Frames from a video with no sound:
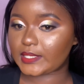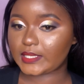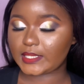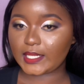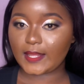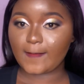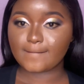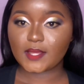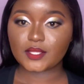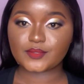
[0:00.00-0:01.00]
ensure you
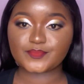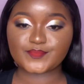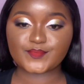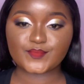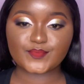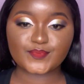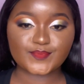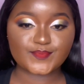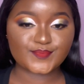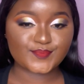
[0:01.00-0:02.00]
have subscribed
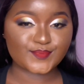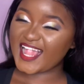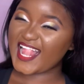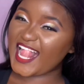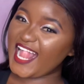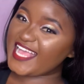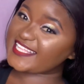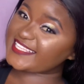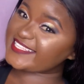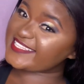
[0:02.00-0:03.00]
and liked this
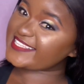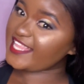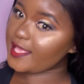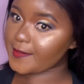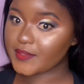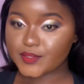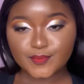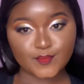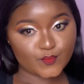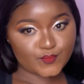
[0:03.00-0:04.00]
video. Also leave a
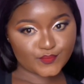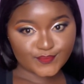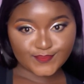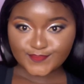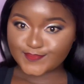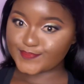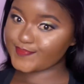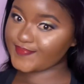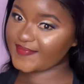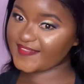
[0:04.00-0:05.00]
comment on the comment